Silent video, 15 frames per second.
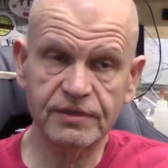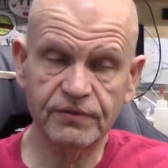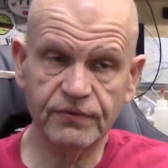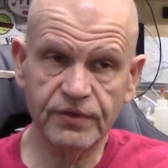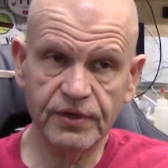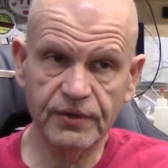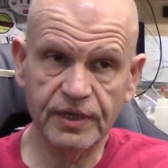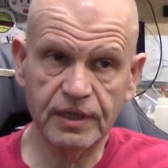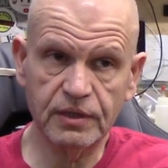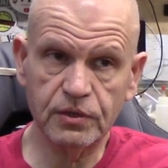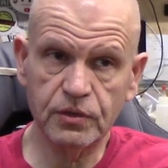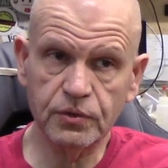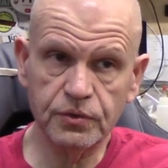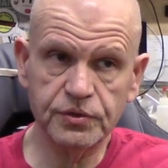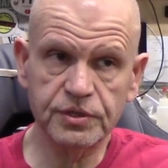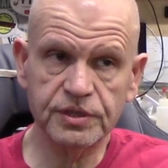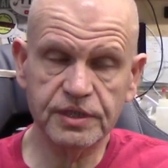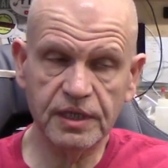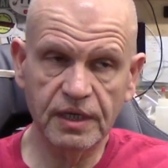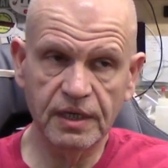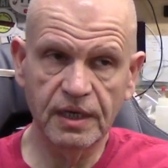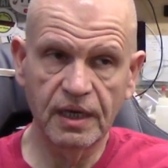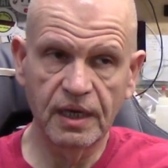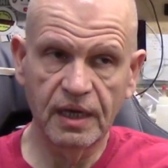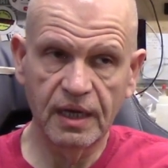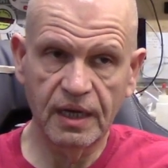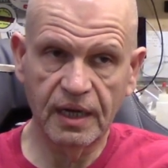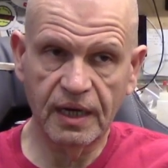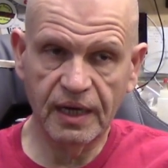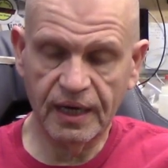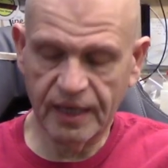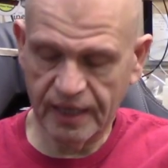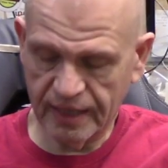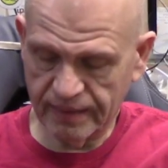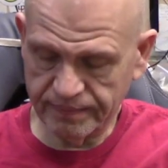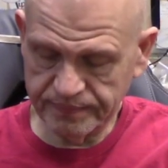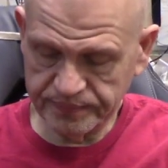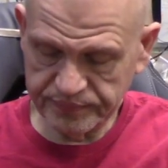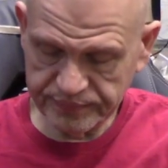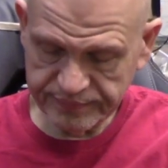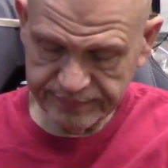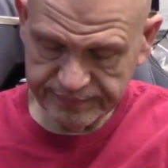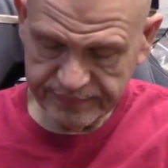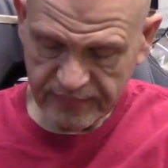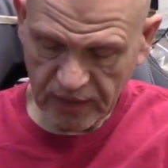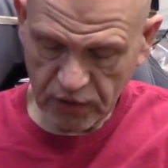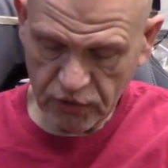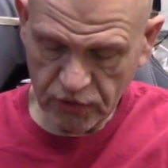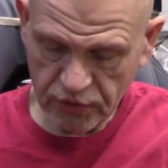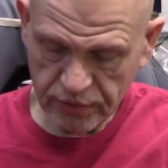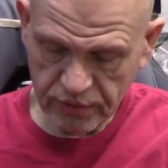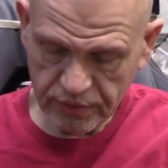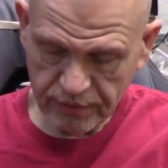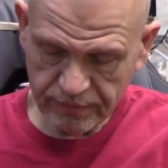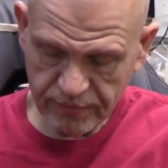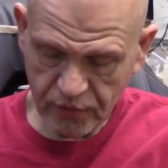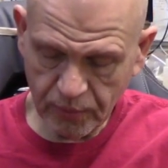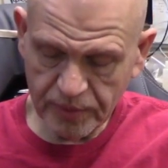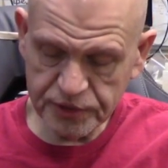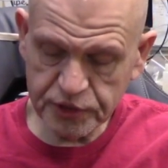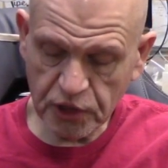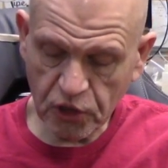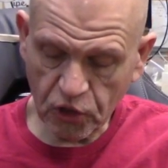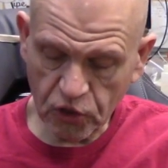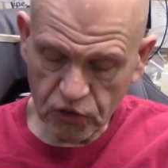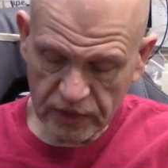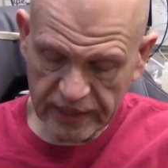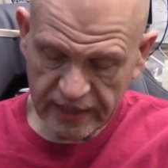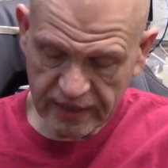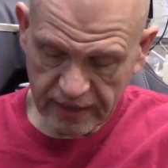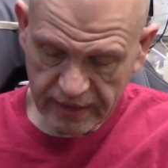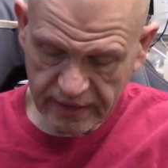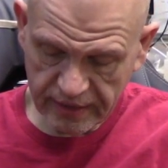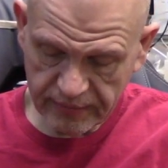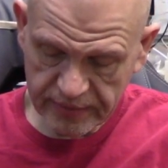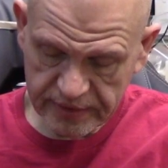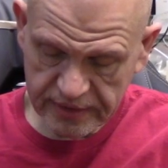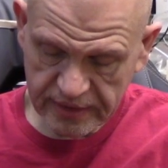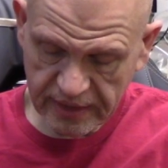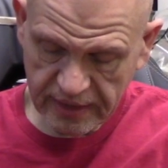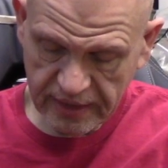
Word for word: a very loose, uh, almost curly cut, I would say.